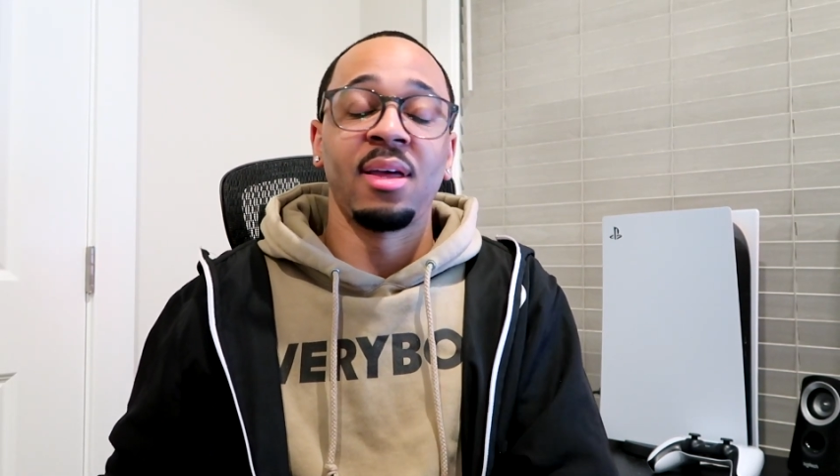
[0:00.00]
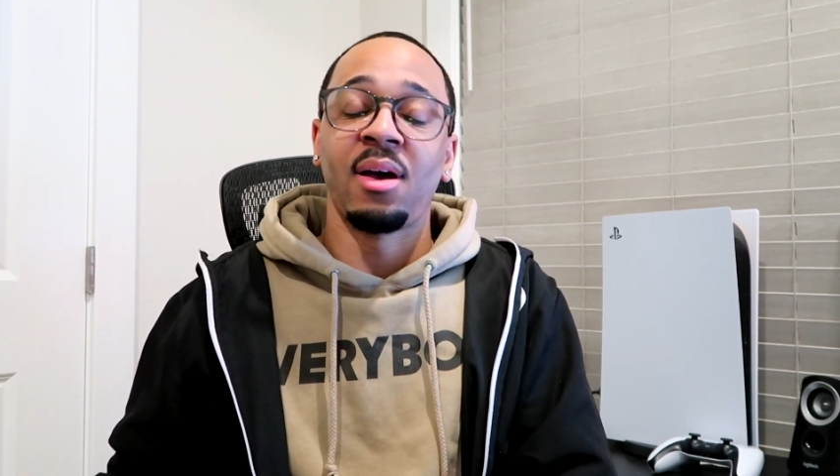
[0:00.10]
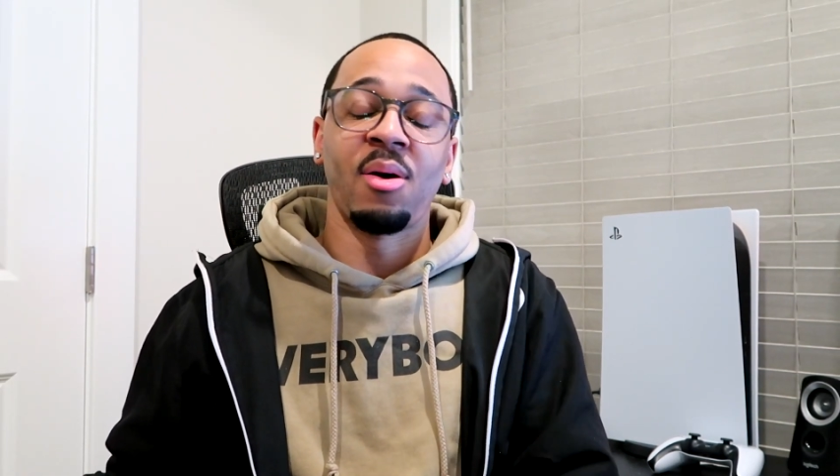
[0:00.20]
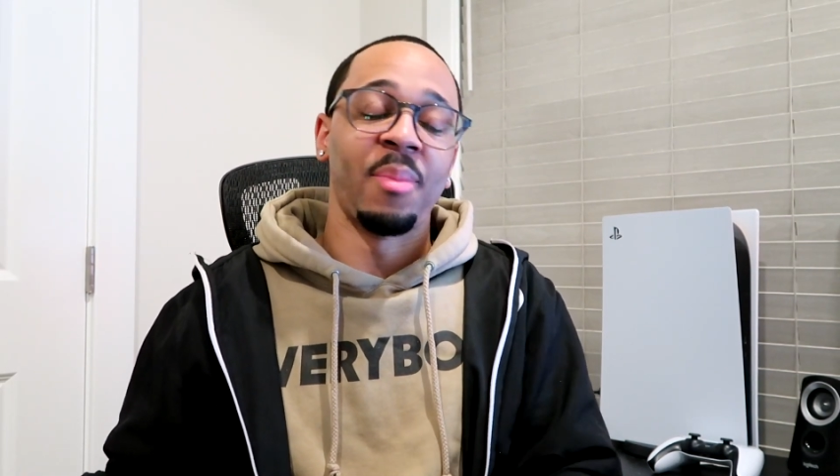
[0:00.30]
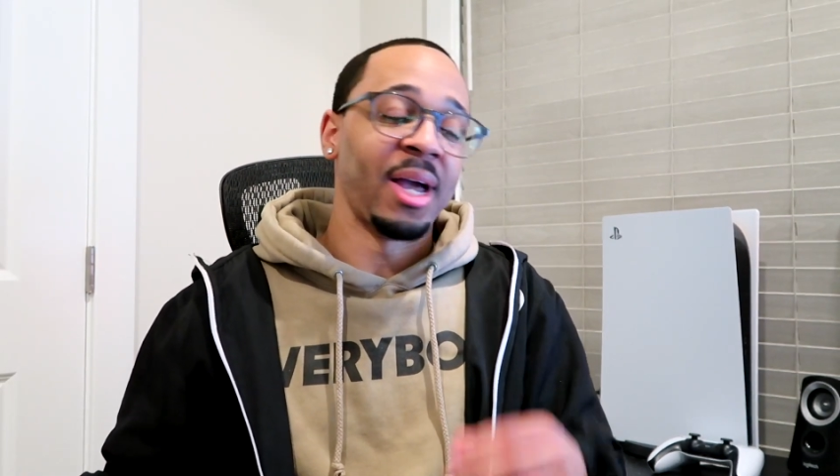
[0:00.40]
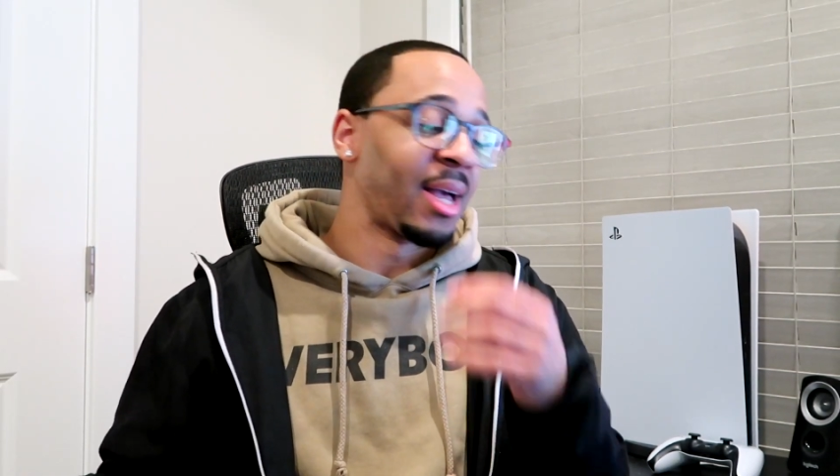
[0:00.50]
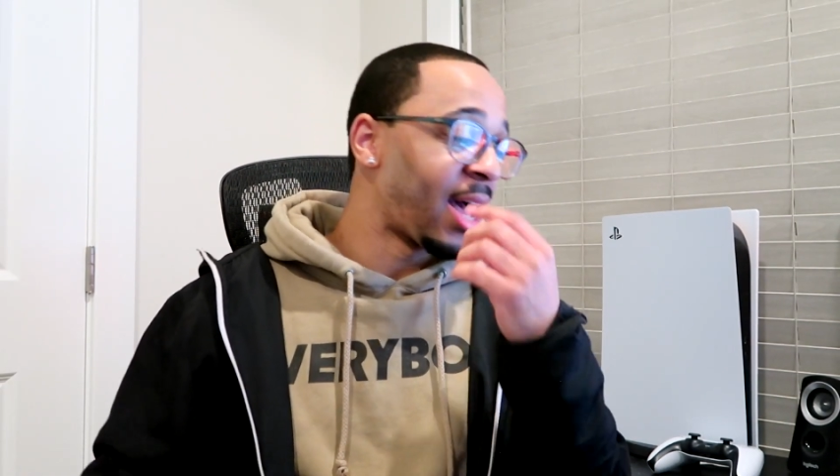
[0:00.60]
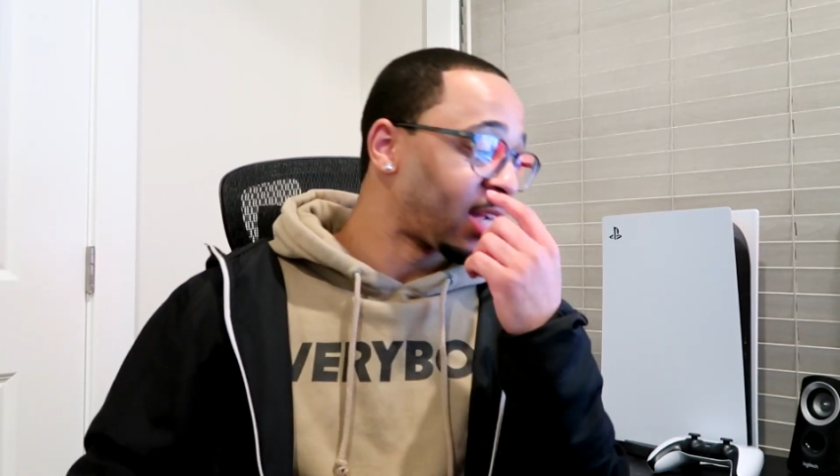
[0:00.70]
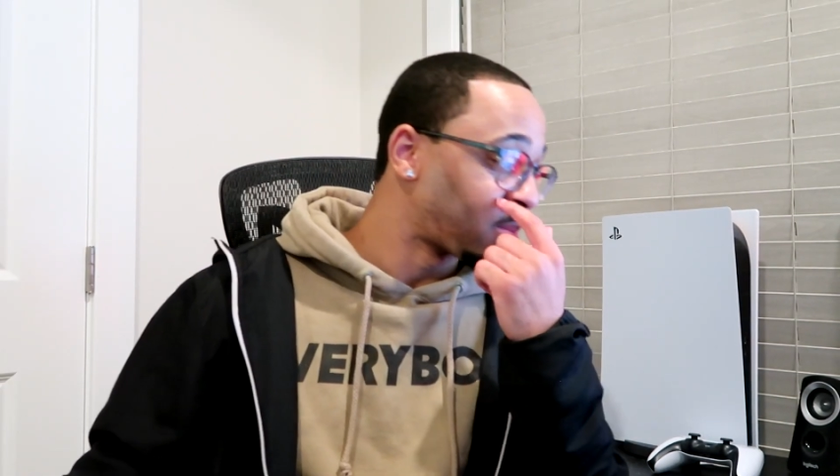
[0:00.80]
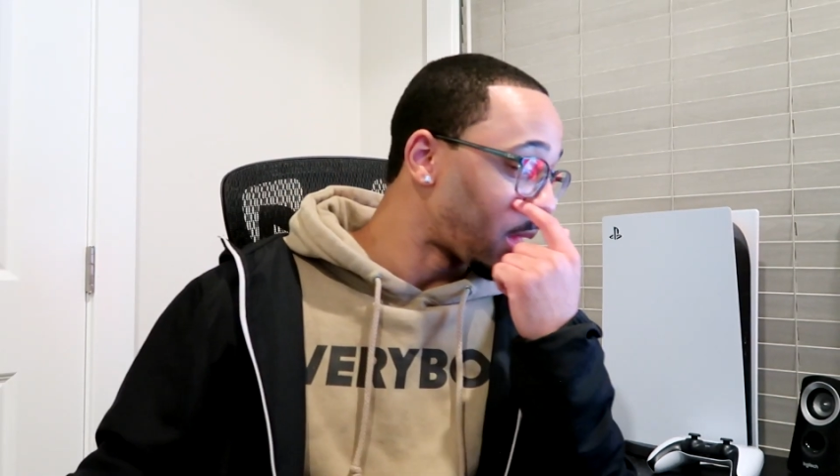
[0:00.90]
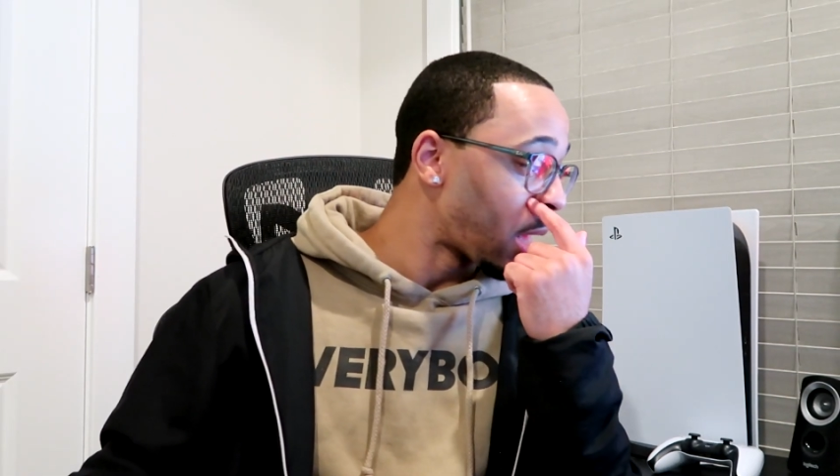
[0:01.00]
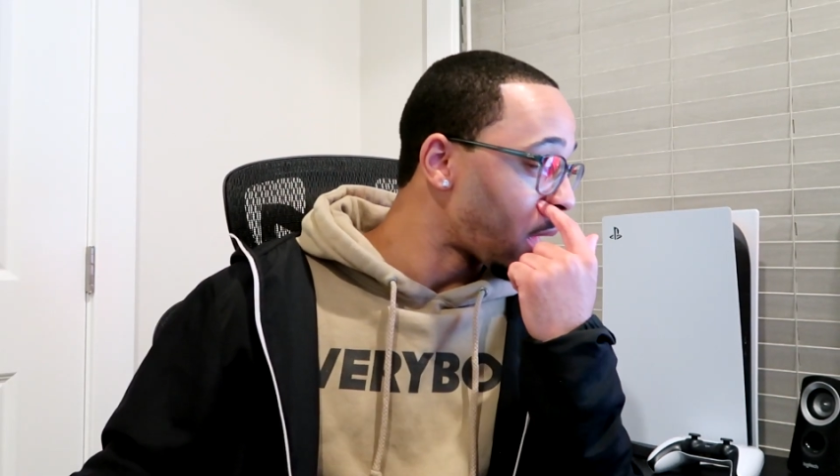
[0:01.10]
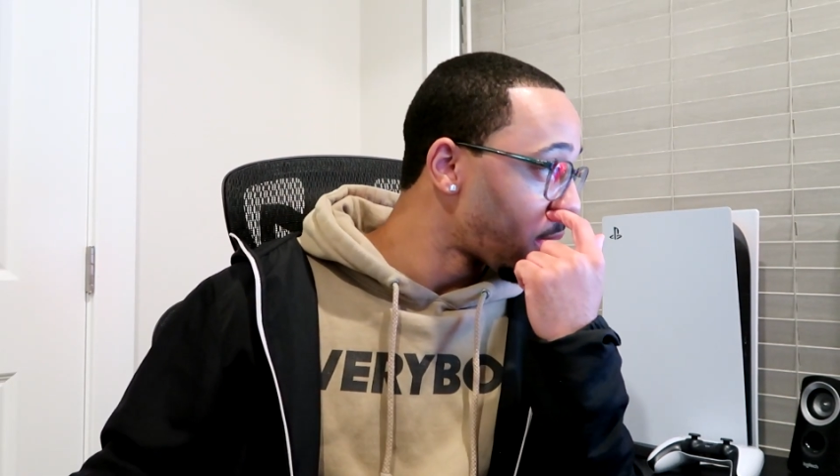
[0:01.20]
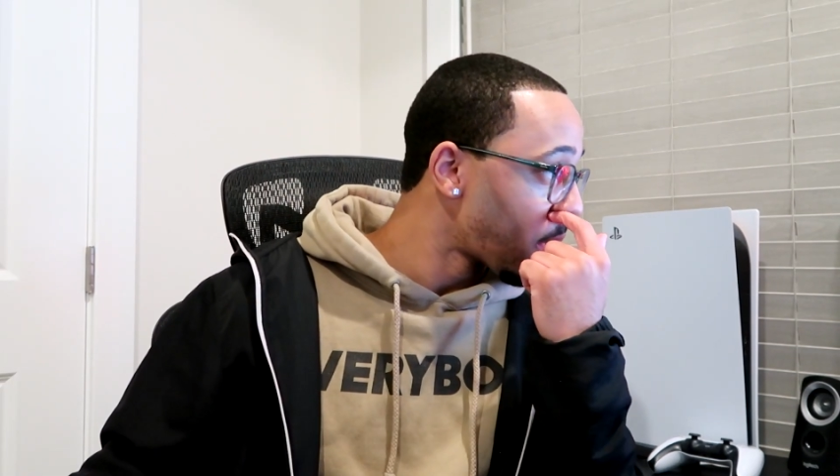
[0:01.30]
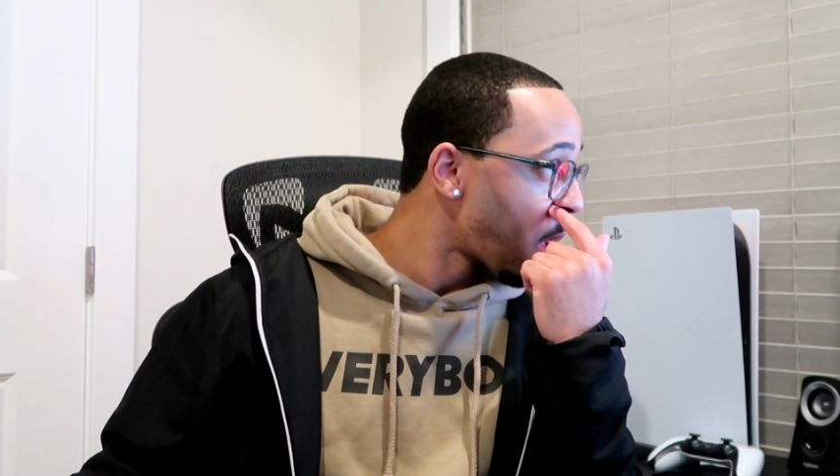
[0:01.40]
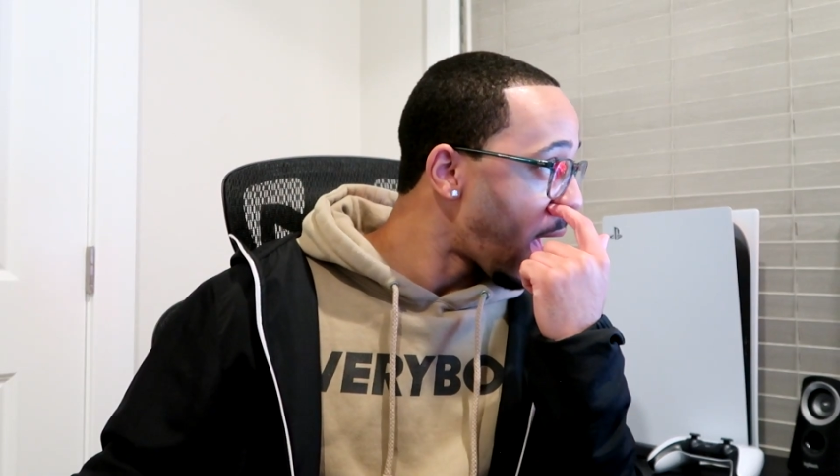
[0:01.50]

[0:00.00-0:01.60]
oh my gosh, man.